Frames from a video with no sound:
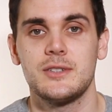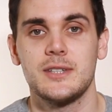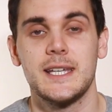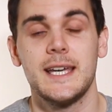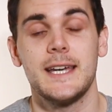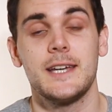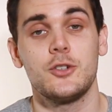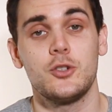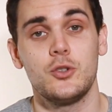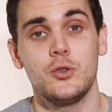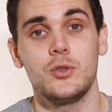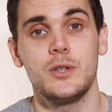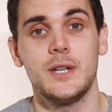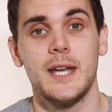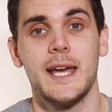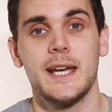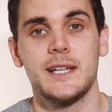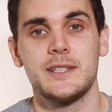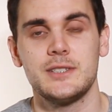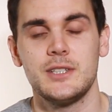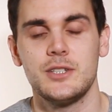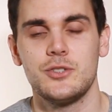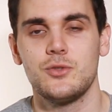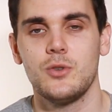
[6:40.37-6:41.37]
to get good
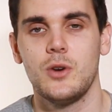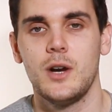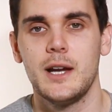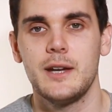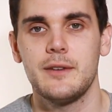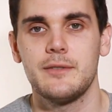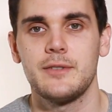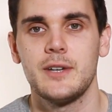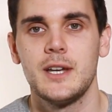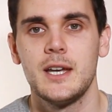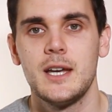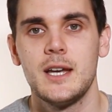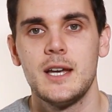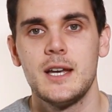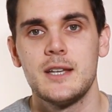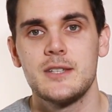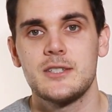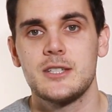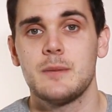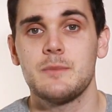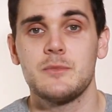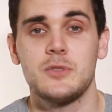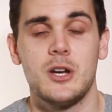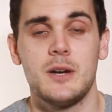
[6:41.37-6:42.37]
exit drive,
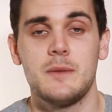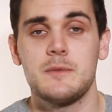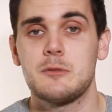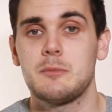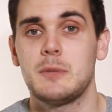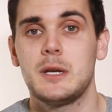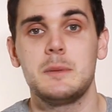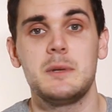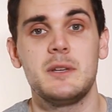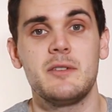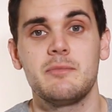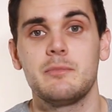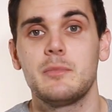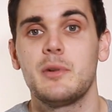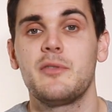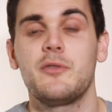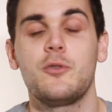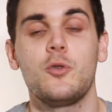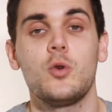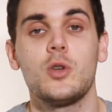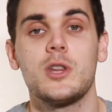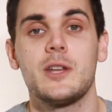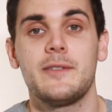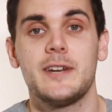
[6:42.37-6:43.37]
sometimes maybe even
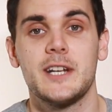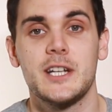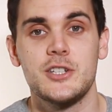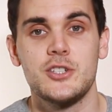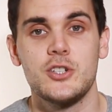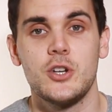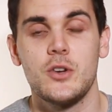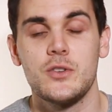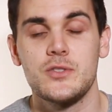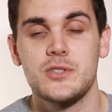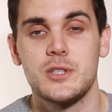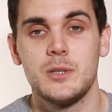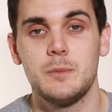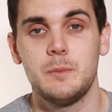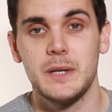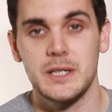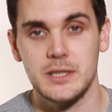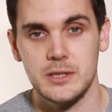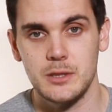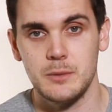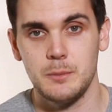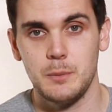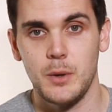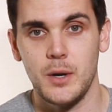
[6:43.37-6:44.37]
before they've had a chance to
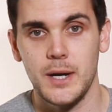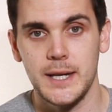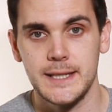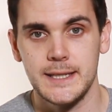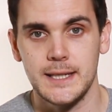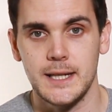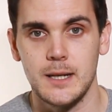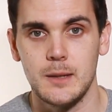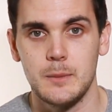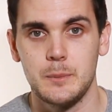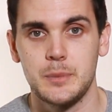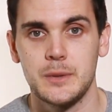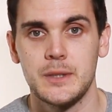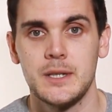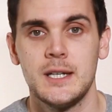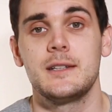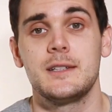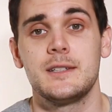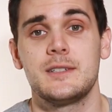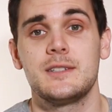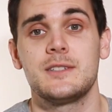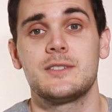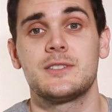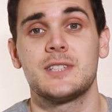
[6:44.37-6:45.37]
pick the bike up.
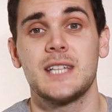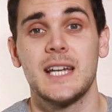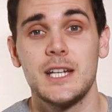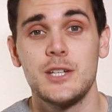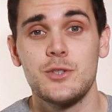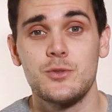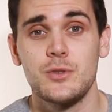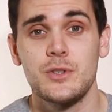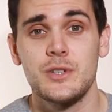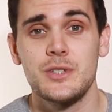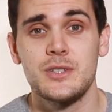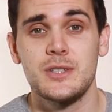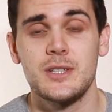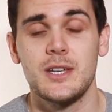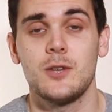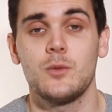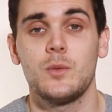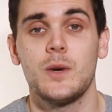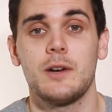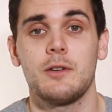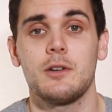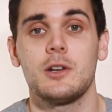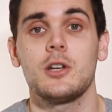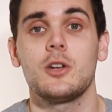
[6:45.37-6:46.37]
This is dangerous and
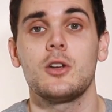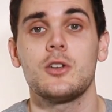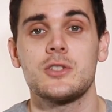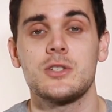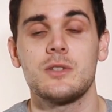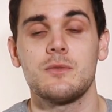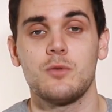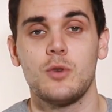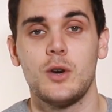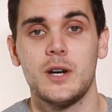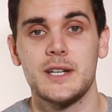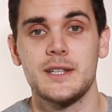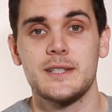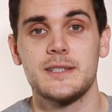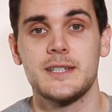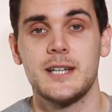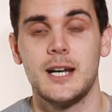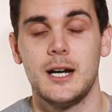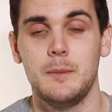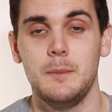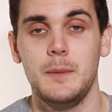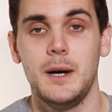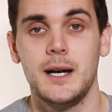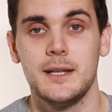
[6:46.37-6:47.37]
where a lot of riders
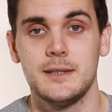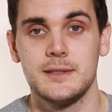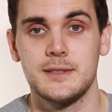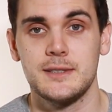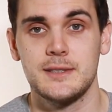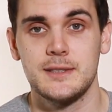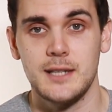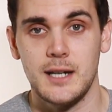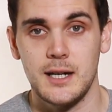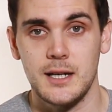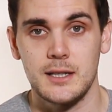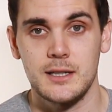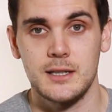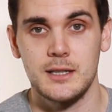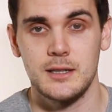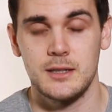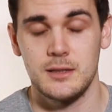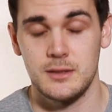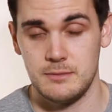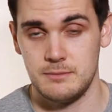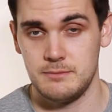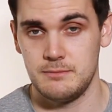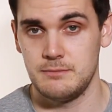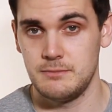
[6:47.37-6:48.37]
come unstuck,
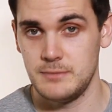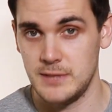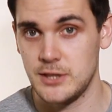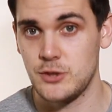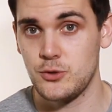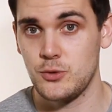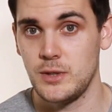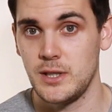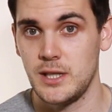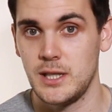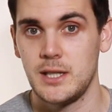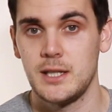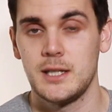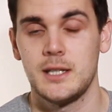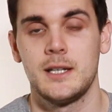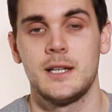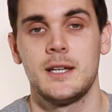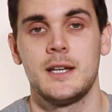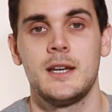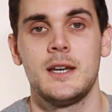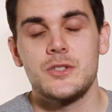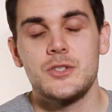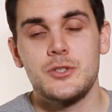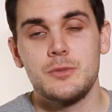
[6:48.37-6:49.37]
literally.
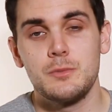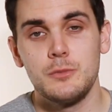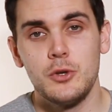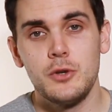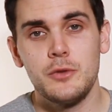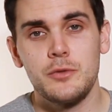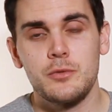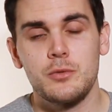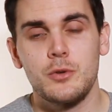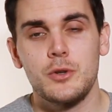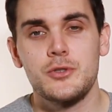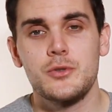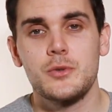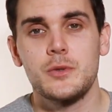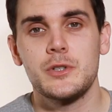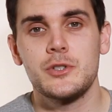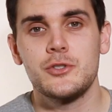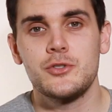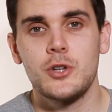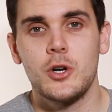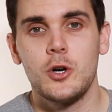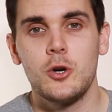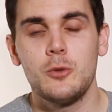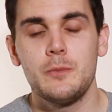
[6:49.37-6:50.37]
Smooth throttle
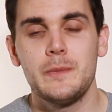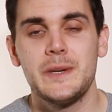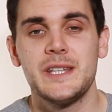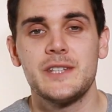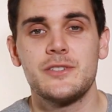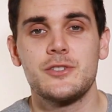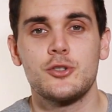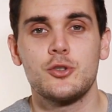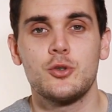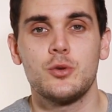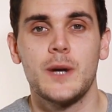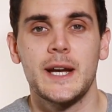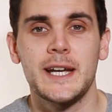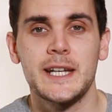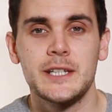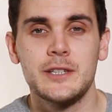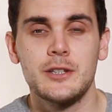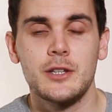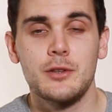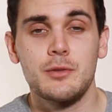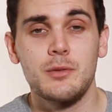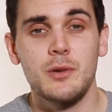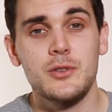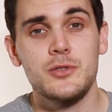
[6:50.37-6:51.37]
control means
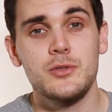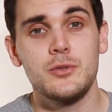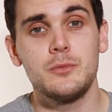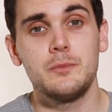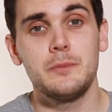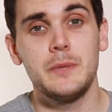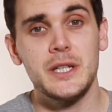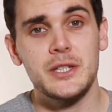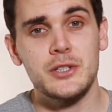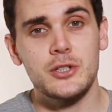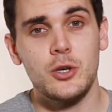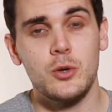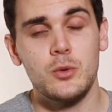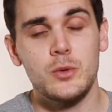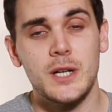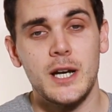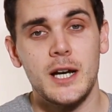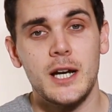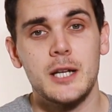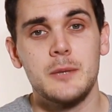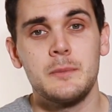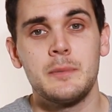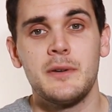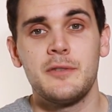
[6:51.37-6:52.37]
cracking the throttle
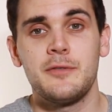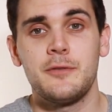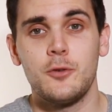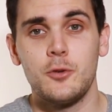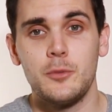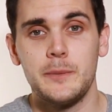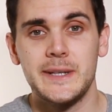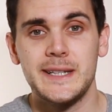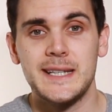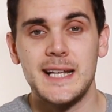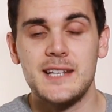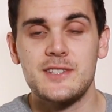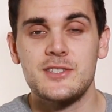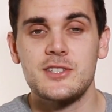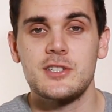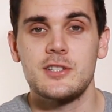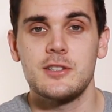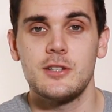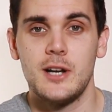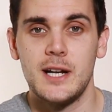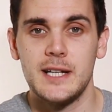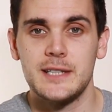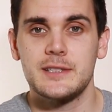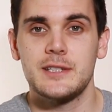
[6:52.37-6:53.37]
mid-corner and performing that
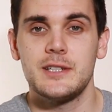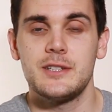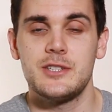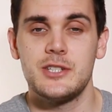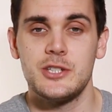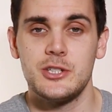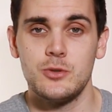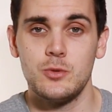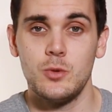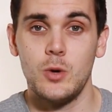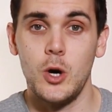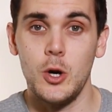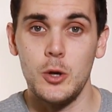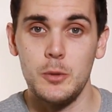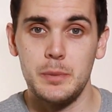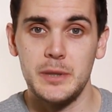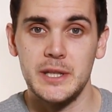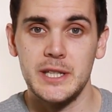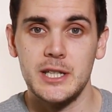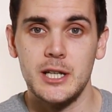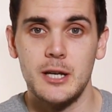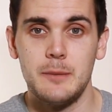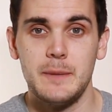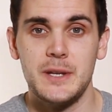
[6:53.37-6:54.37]
slight continual
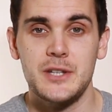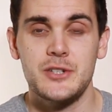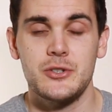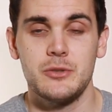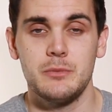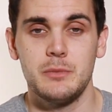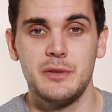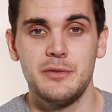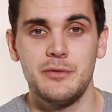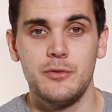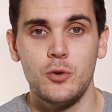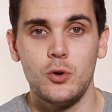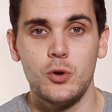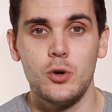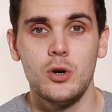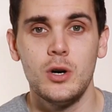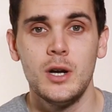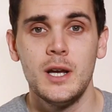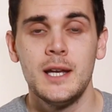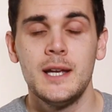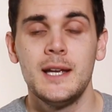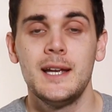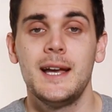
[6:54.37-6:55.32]
opening I mentioned before,